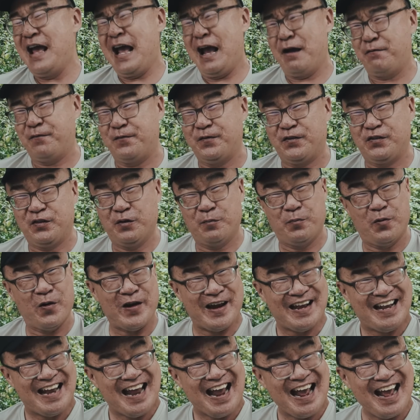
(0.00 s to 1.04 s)

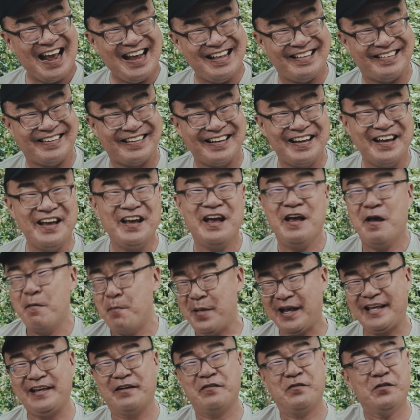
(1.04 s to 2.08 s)
f2.8,
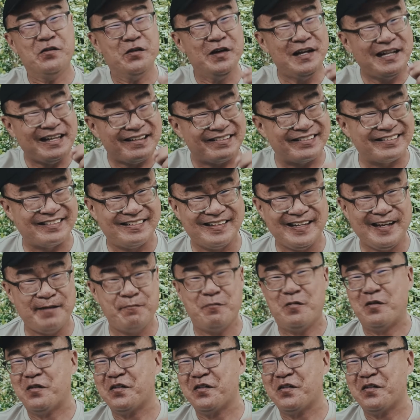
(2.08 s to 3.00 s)
make it really slim,